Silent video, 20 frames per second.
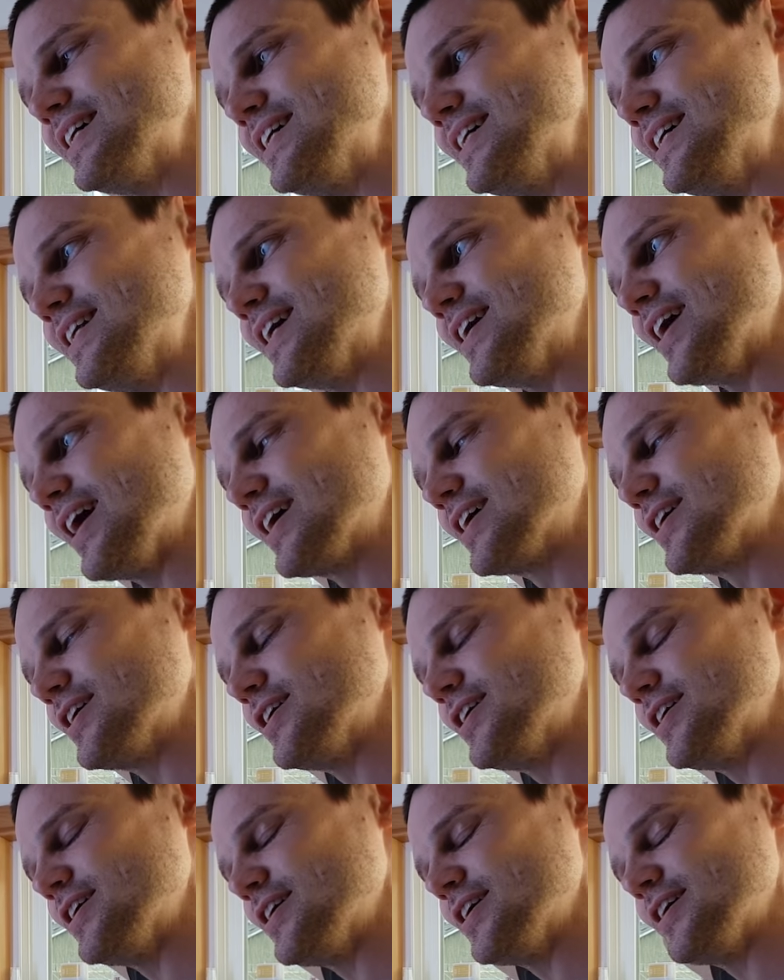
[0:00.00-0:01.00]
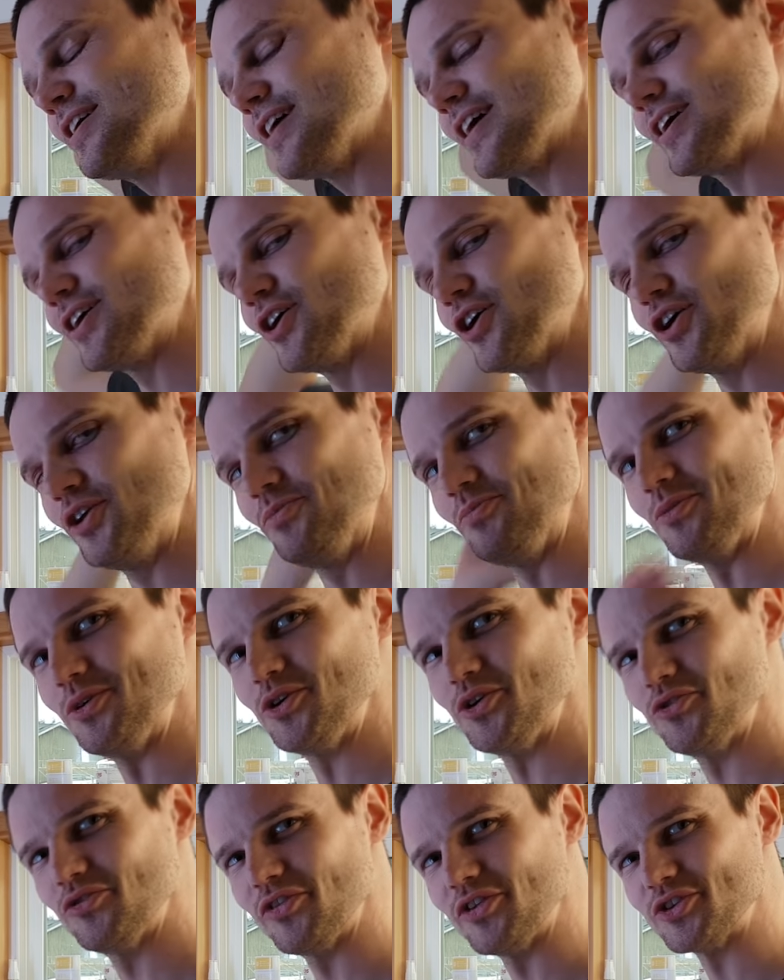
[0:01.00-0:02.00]
you know, I could
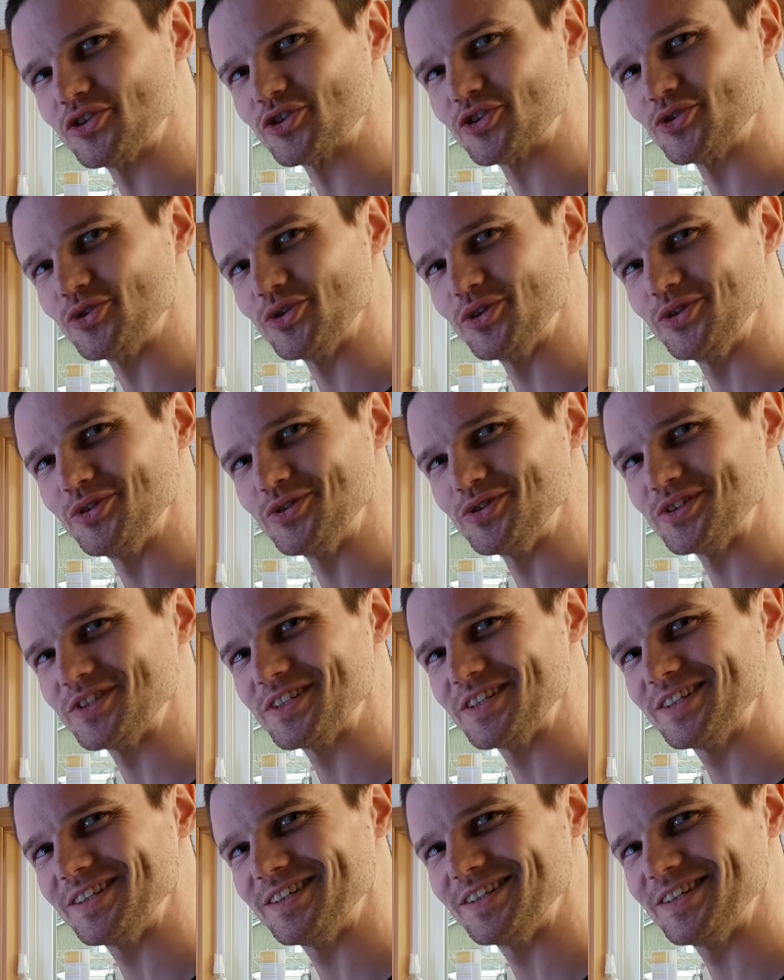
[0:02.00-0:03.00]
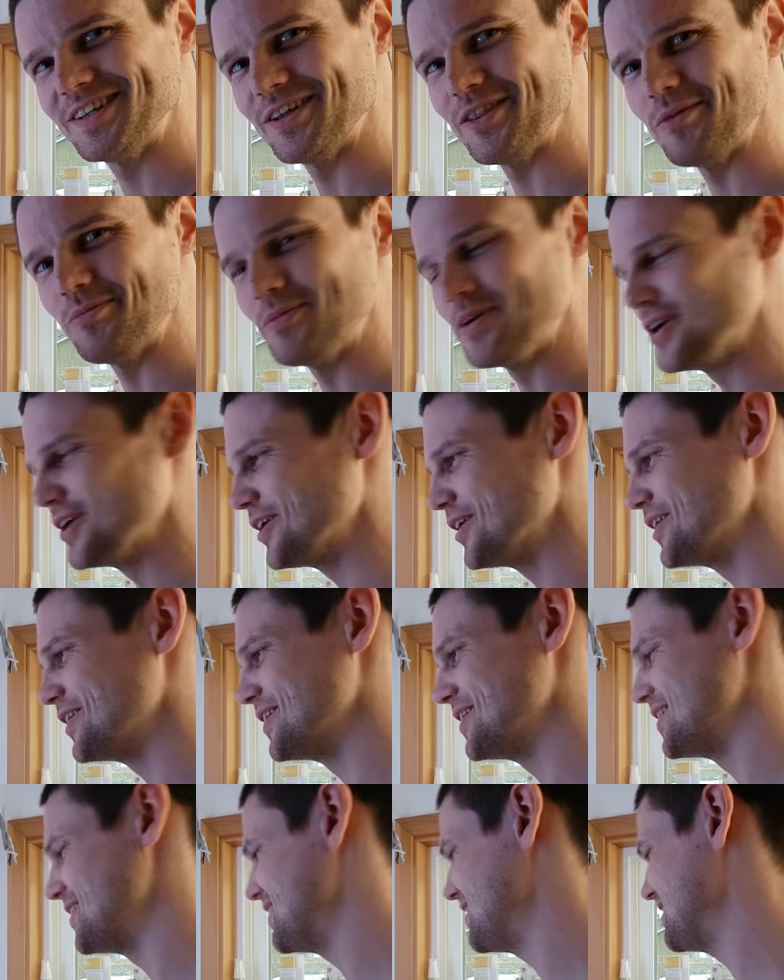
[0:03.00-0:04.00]
move the screws on the mirror,
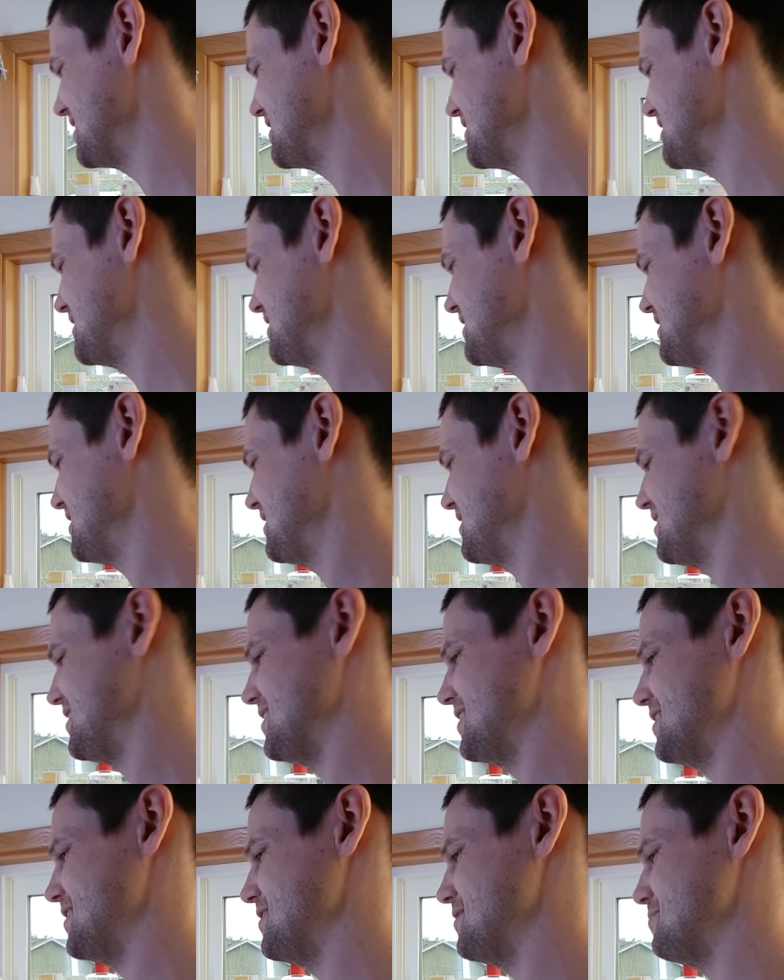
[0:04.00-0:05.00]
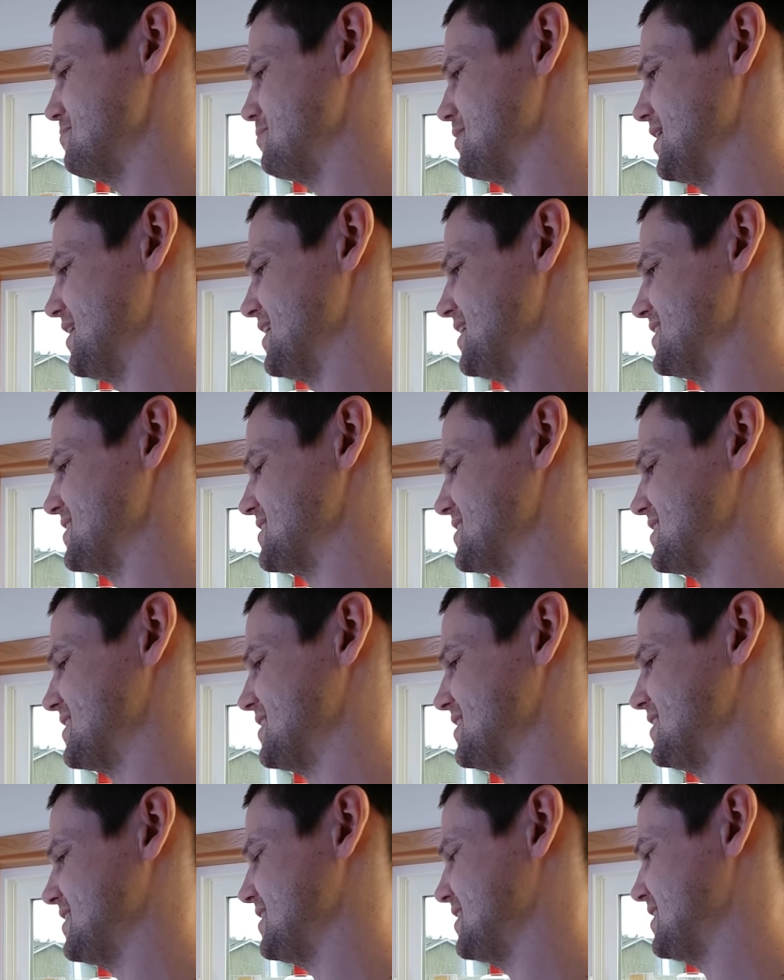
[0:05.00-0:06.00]
but
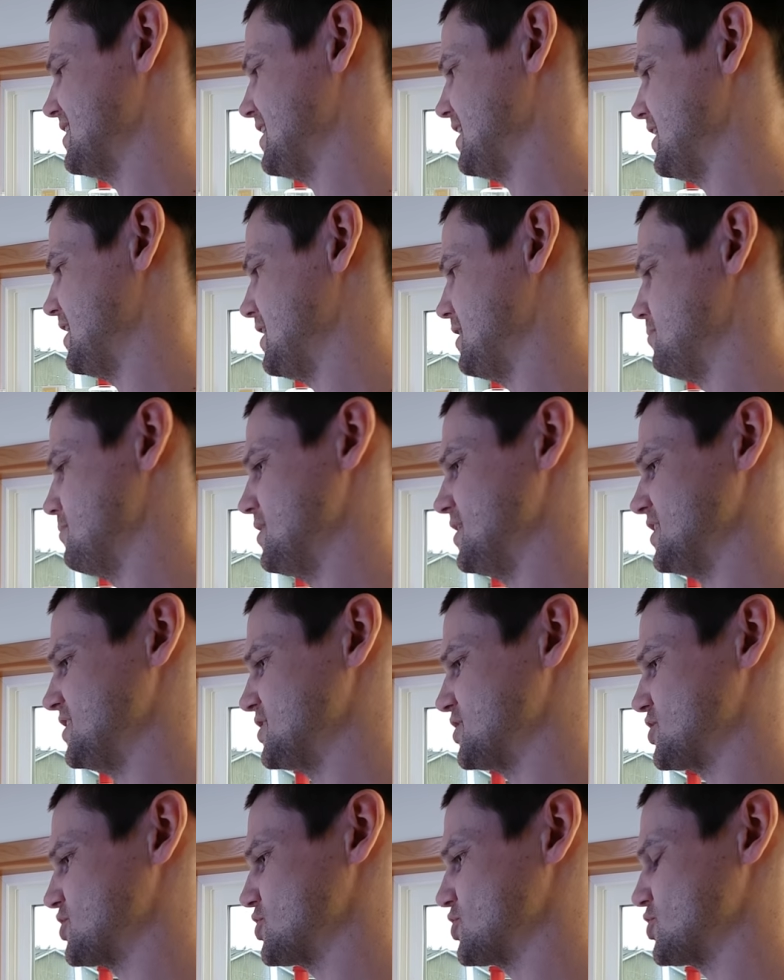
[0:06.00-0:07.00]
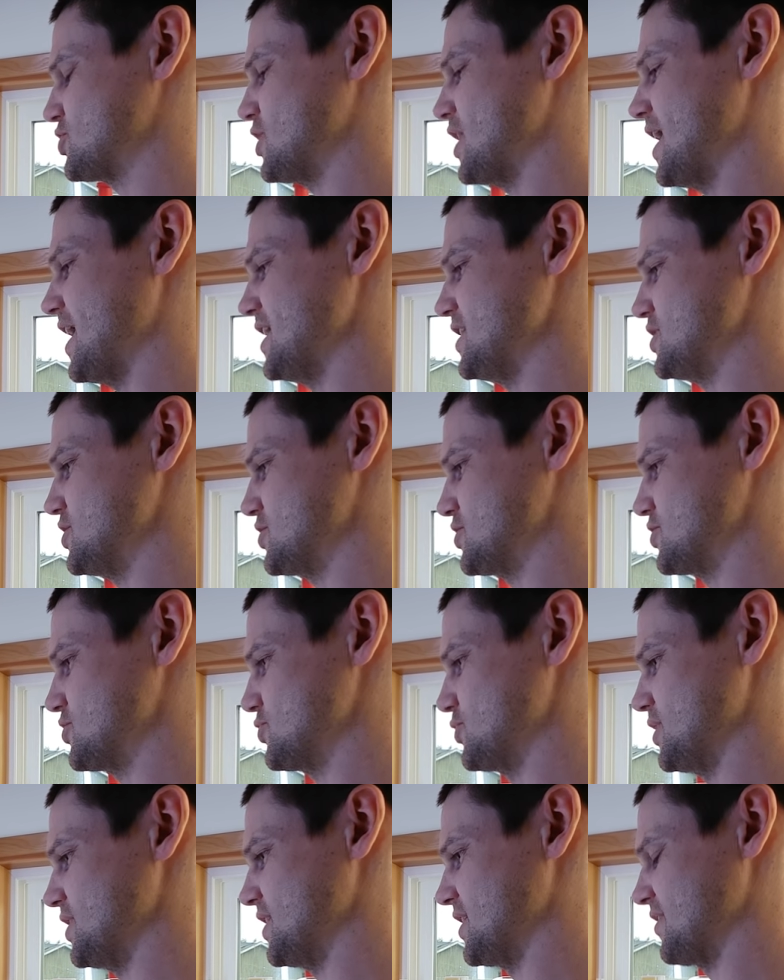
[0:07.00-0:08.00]
I'm gonna try
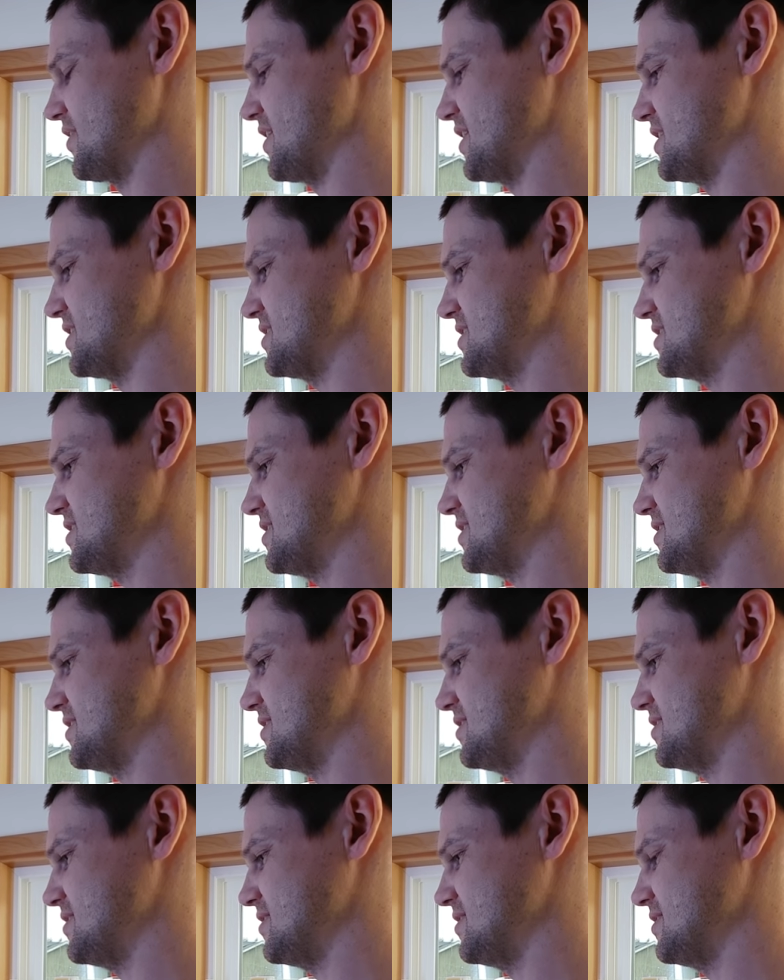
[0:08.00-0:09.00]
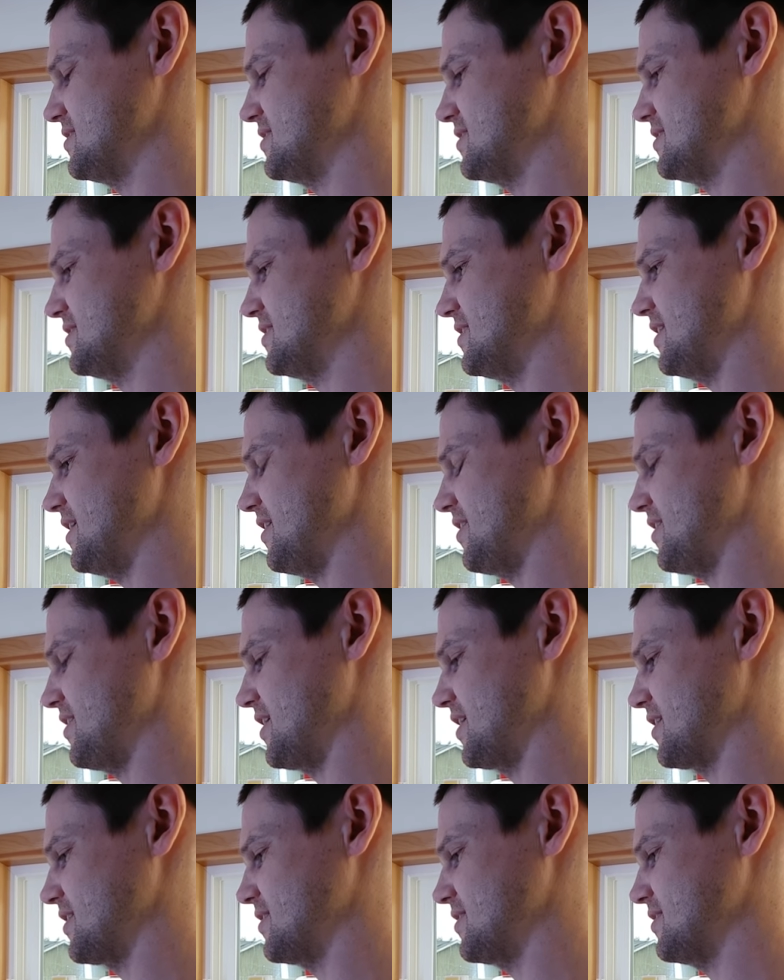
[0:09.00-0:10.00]
drilling this, I
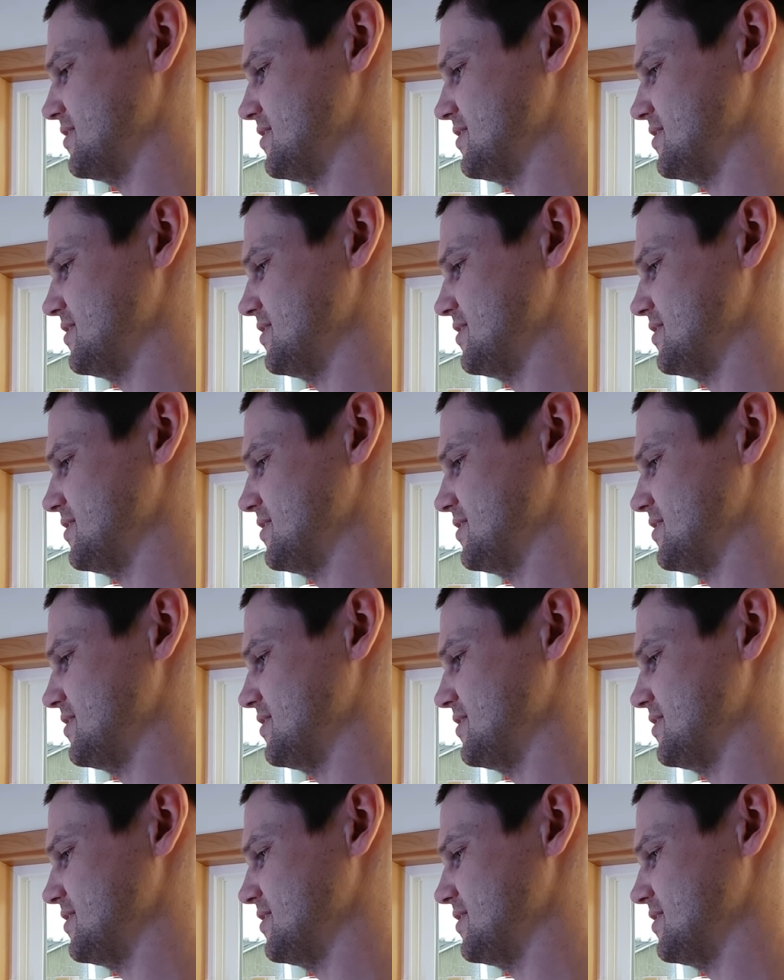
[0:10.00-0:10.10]
think.